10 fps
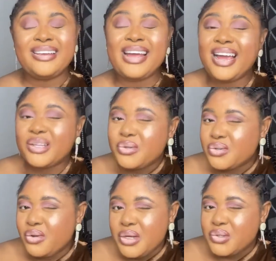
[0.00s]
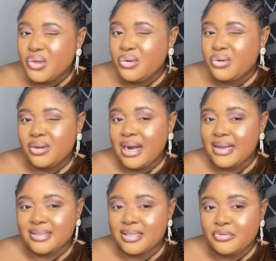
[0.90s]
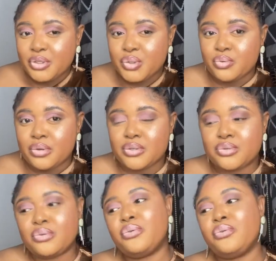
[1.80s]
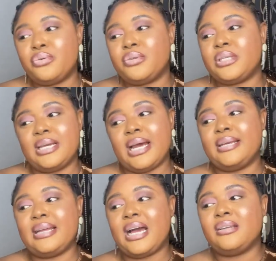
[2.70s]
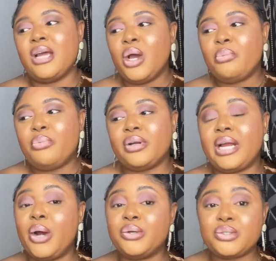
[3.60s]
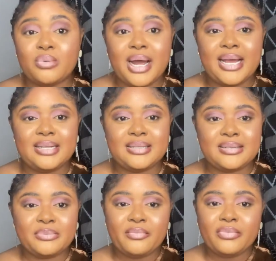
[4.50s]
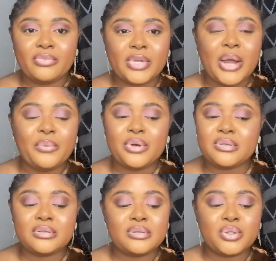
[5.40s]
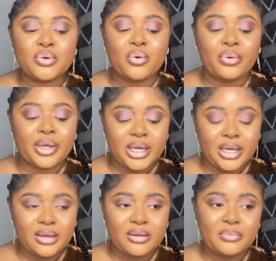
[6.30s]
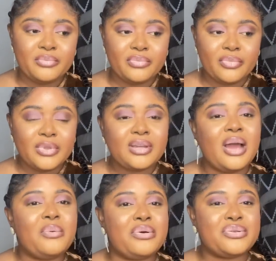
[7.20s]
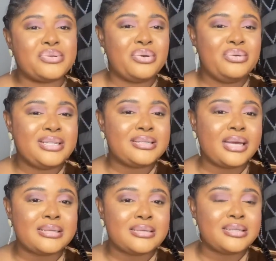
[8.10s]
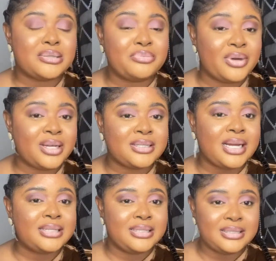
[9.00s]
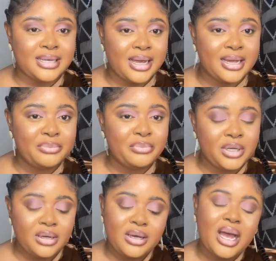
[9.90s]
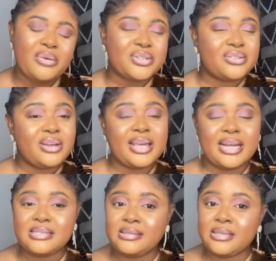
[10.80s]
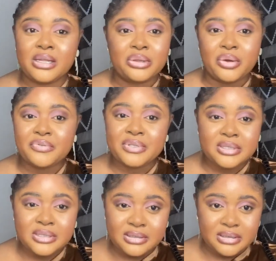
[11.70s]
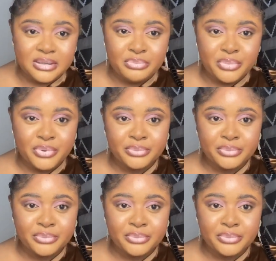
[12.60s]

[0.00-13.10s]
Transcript: Yeah, it was going so good, not as if it was so good like that, but health wise I wasn't okay. I was almost getting depressed at a time. I was not getting enough sleep.